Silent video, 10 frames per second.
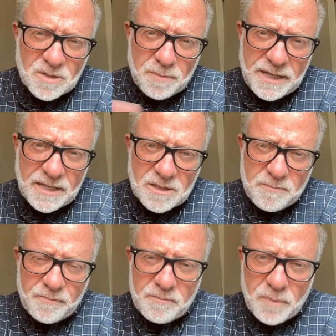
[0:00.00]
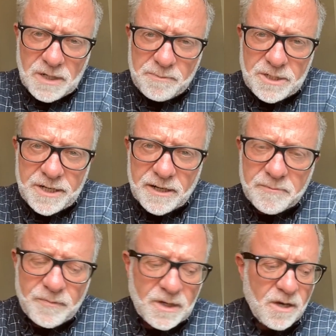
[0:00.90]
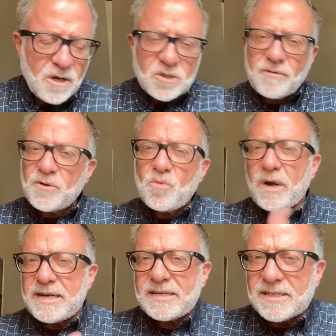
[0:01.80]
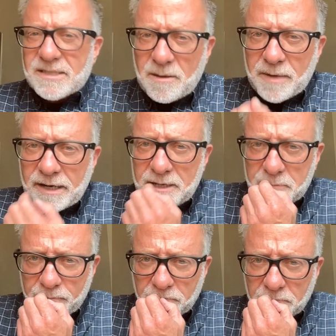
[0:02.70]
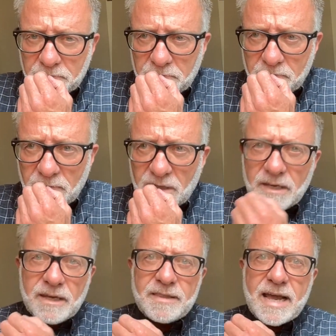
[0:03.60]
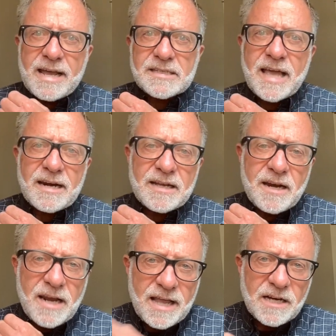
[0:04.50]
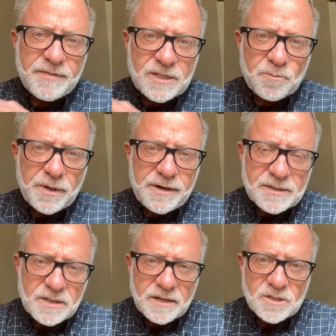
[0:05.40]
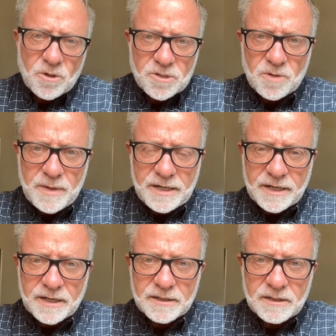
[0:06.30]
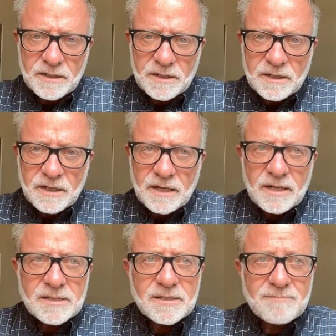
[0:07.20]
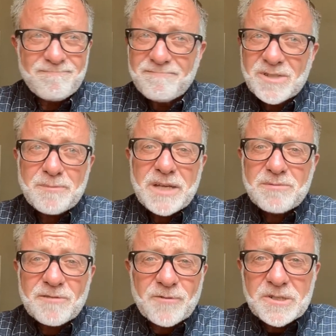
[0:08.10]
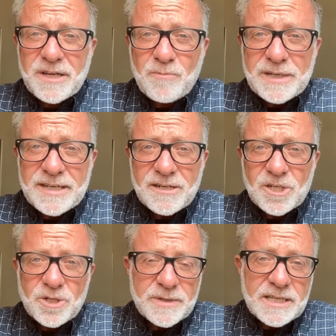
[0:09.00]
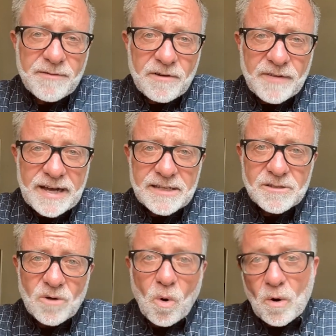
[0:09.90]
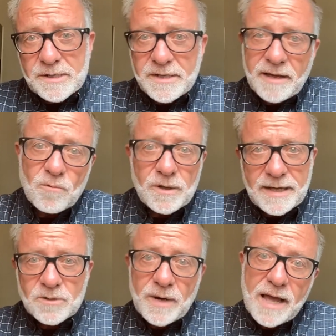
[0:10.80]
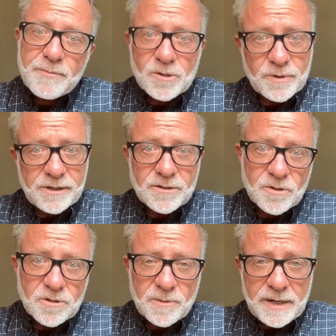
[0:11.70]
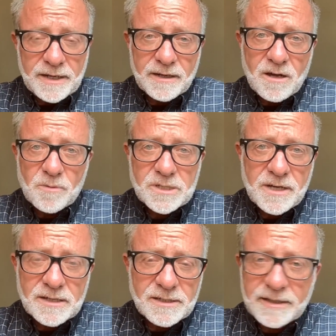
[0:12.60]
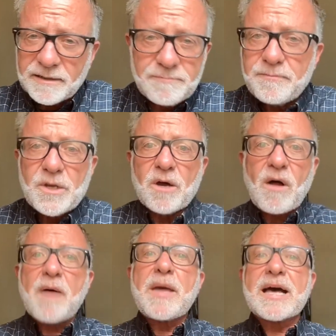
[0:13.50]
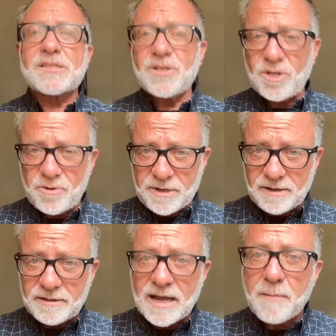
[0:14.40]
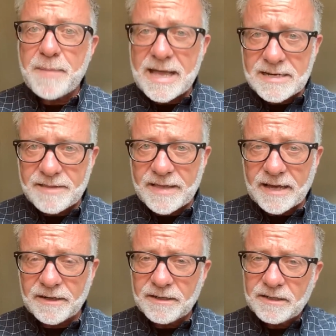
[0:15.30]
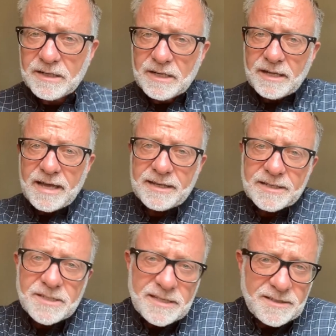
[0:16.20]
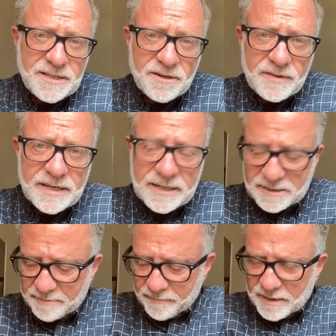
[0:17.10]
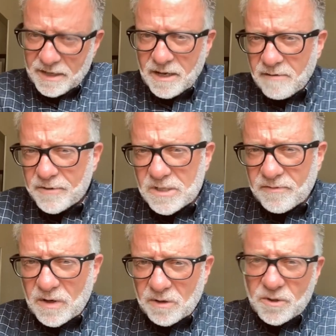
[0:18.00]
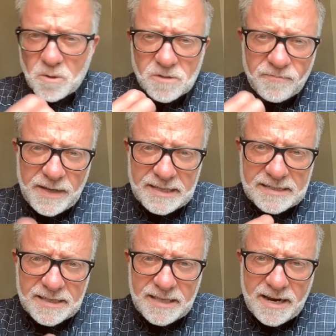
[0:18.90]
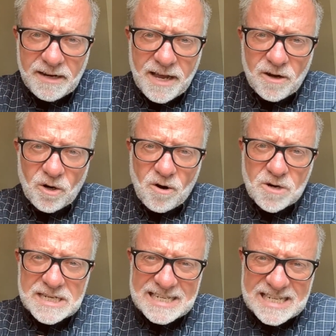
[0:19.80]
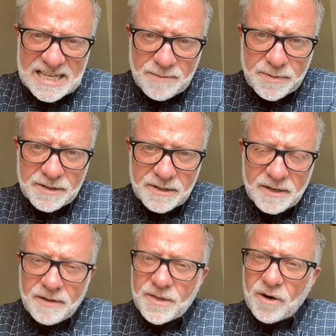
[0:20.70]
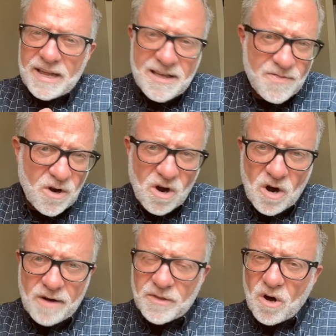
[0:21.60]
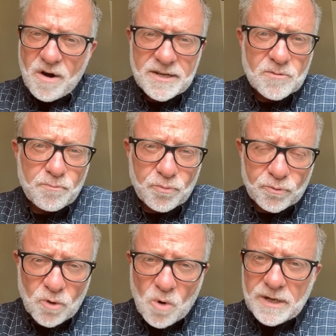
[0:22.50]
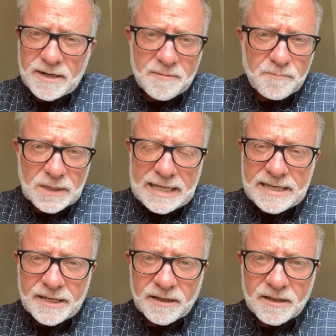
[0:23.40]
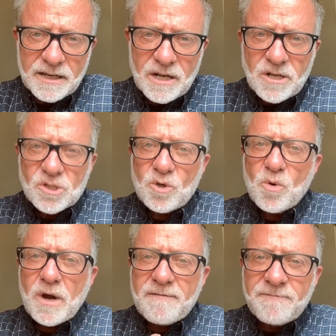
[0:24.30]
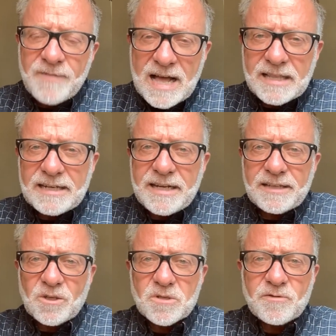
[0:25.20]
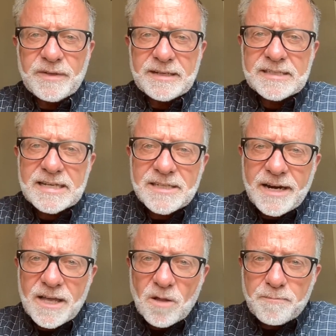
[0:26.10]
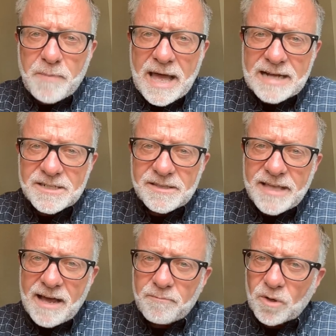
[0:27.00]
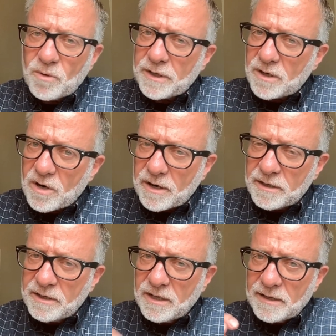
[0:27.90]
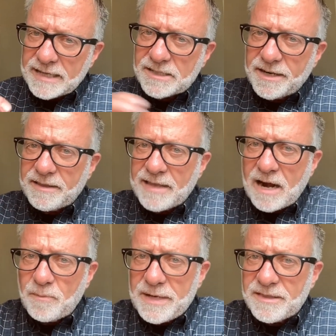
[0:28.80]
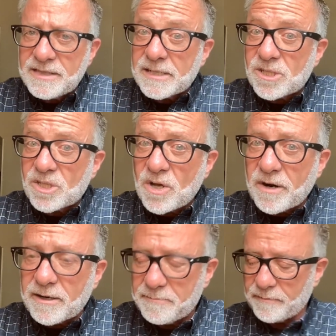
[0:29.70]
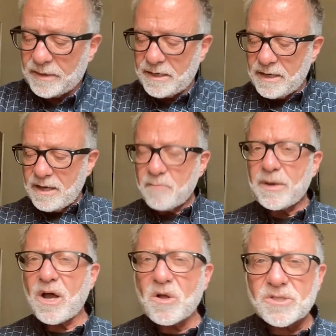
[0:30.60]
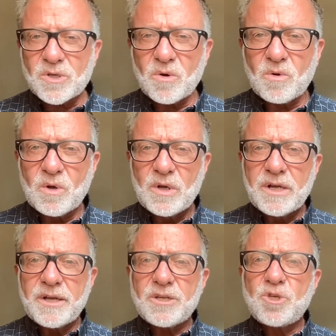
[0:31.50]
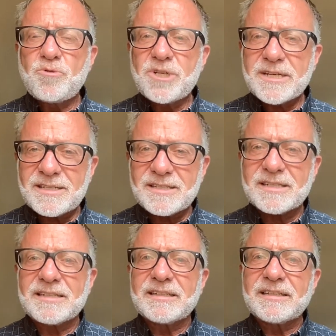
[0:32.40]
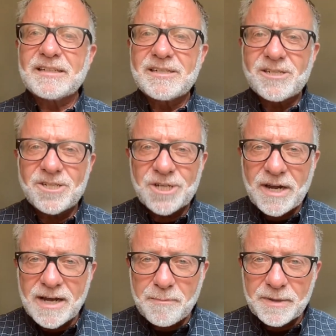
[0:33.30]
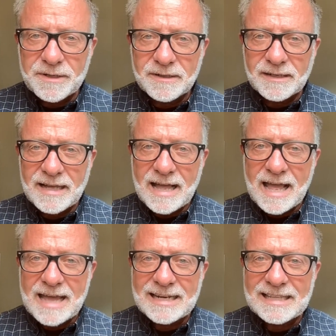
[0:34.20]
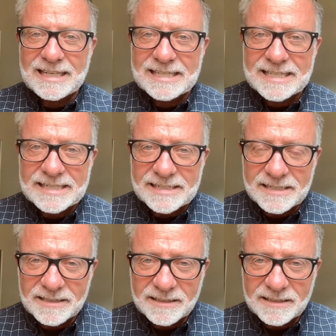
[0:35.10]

please pull up a chair. So if you run into somebody that has had a negative experience on social media, sometimes the first thing we tend to do is give advice or say, well, that's what happens when you're on social media almost constantly. No, I'm asking you to abandon that and consider this. First of all, those feelings that they encounter are deep. They're in their heart. Their heart is broken and bleeding. So you want to validate those feelings. That's going to help patch that broken heart. That'll be the start. But also, you just shut up and listen.